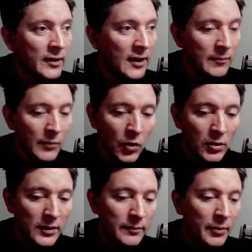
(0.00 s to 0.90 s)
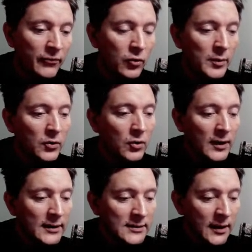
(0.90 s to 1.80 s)
game, Colin. Before we do
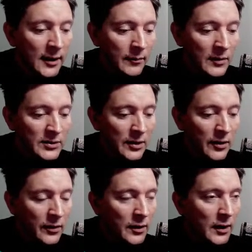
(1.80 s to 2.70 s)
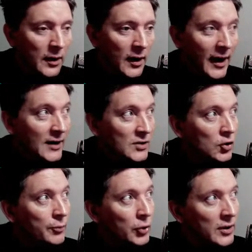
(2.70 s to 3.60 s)
that, there's another
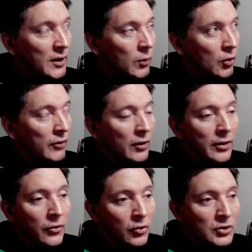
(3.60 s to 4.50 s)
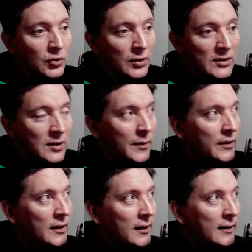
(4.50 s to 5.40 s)
ACSOM bulletin that we're going to run through, showing you some of
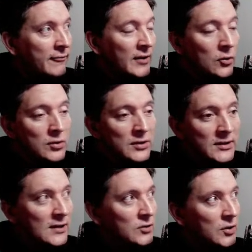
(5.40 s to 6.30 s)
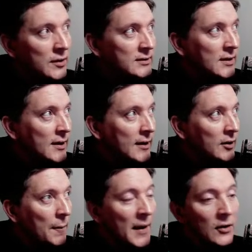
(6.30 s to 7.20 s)
the videos, etc., that
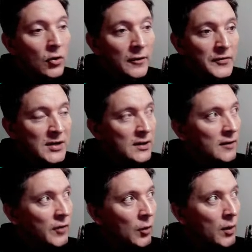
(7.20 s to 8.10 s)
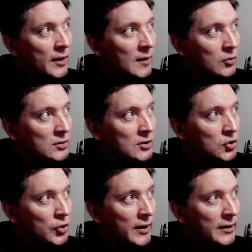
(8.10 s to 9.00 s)
you might not have seen if you weren't able to
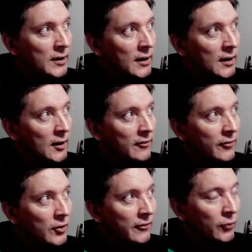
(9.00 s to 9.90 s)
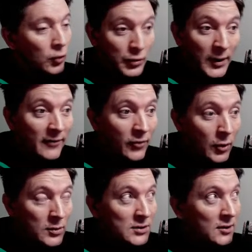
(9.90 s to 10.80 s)
tune in for the full 24
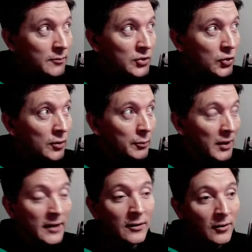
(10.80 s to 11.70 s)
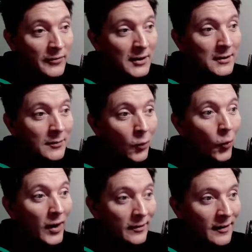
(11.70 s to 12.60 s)
hours, and I'm sure plenty of you
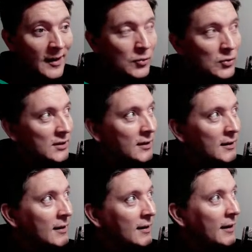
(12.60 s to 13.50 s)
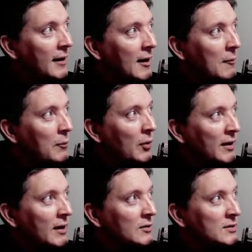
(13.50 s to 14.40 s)
weren't able to. But
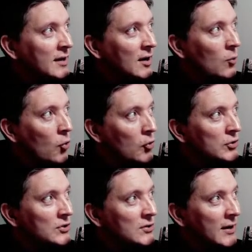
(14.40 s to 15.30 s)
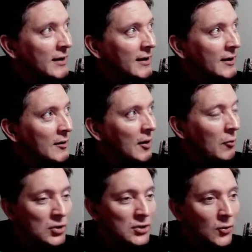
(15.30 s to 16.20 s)
yeah, it certainly was
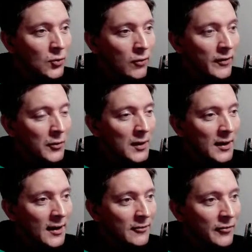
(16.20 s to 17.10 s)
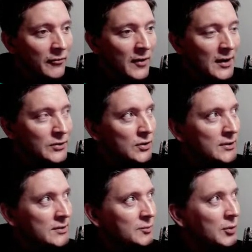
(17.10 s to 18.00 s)
emotional over the weekend for various
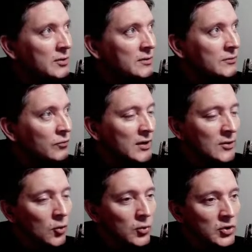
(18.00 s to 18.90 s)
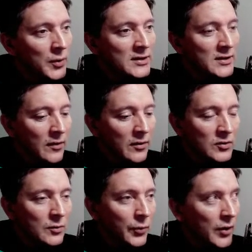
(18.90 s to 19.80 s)
reasons, but raising almost
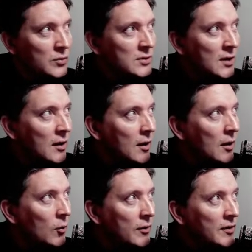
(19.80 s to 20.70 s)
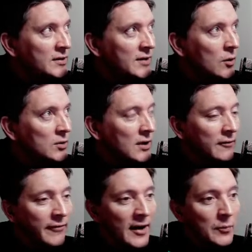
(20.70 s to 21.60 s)
£27,000 with the Celtic
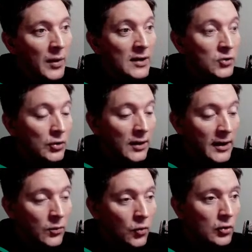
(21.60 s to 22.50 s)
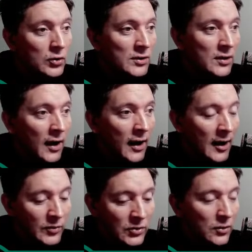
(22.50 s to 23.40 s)
fan base online was
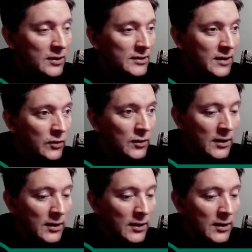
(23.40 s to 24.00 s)
absolutely astounding.